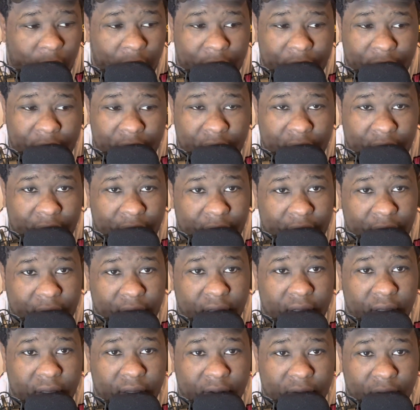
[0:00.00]

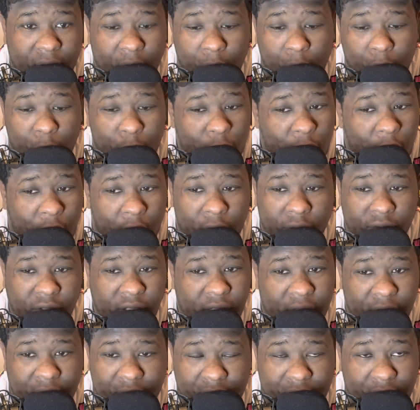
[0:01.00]
LA the whole
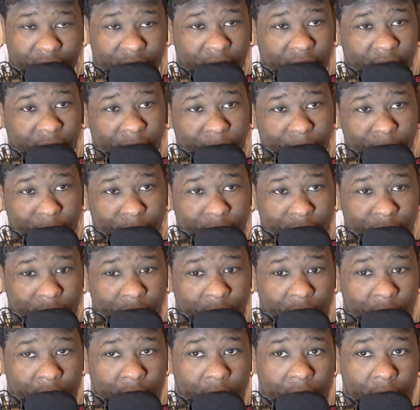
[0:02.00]
offseason,
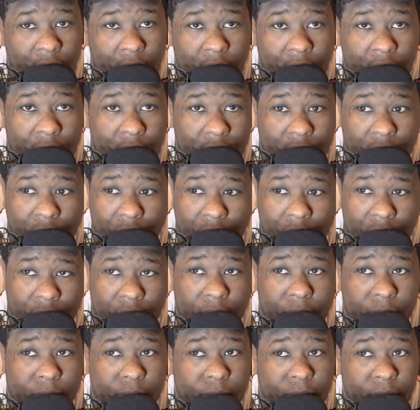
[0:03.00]

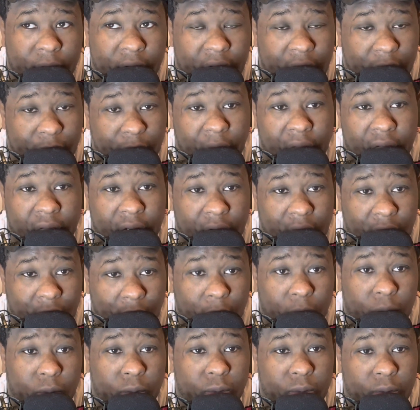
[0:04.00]
and he made it
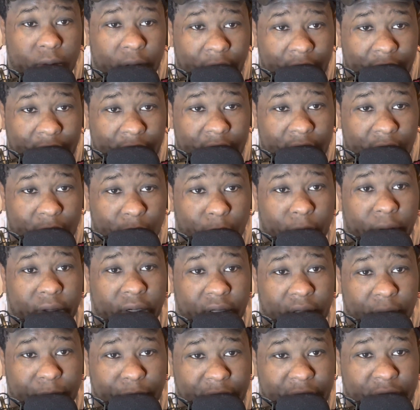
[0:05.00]
known that he
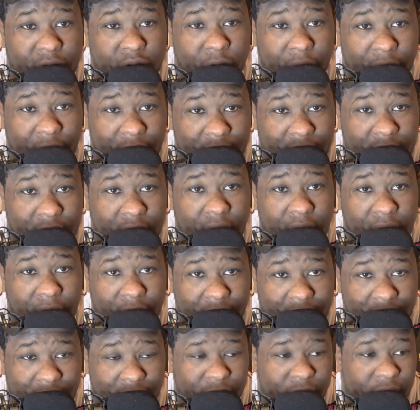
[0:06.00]
wanted to be traded to the
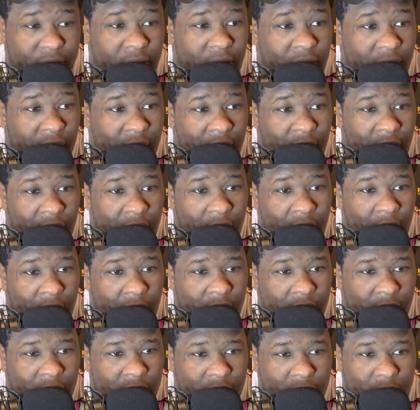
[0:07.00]
Lakers.
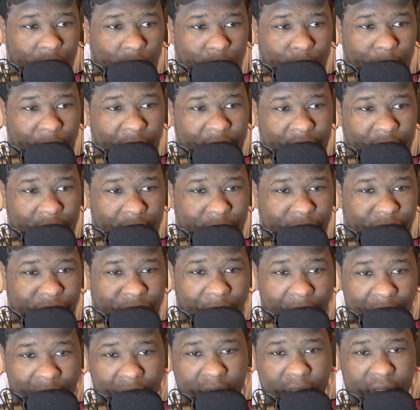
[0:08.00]
So by him
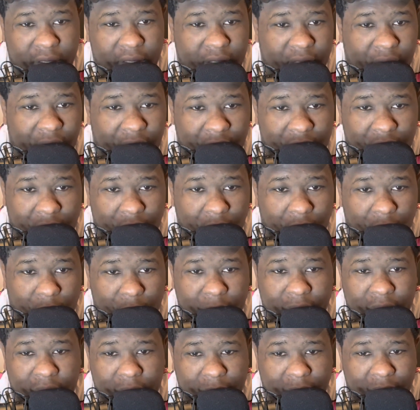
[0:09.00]
finally saying, you know
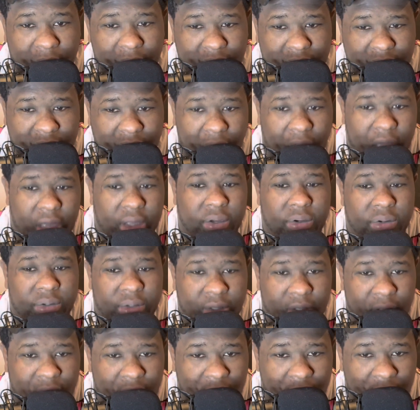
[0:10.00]
what, I'm kind of
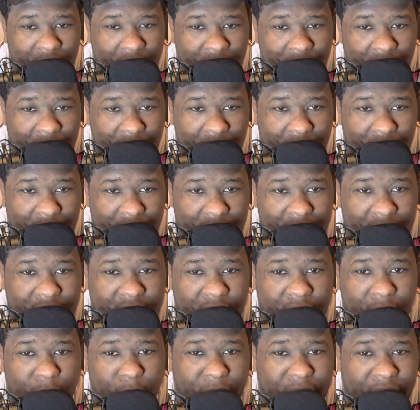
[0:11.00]
tired. Let's
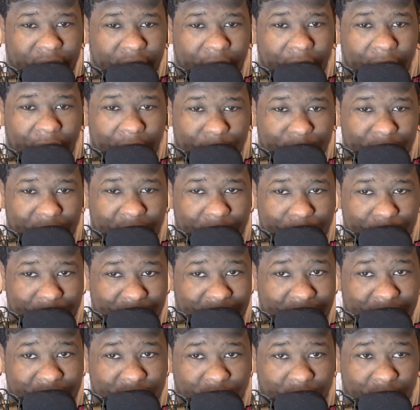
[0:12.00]
see what can happen. I
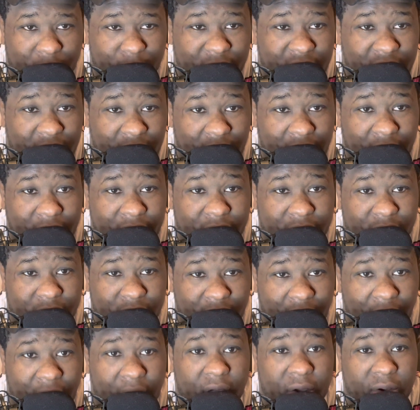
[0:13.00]
bet they trade me to the Lakers
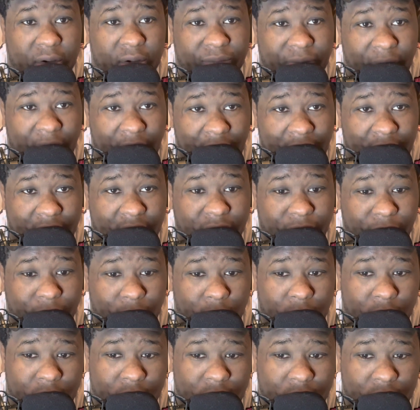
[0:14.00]
now if I ask
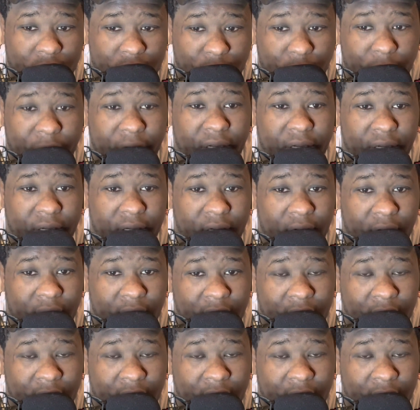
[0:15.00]
for a trade.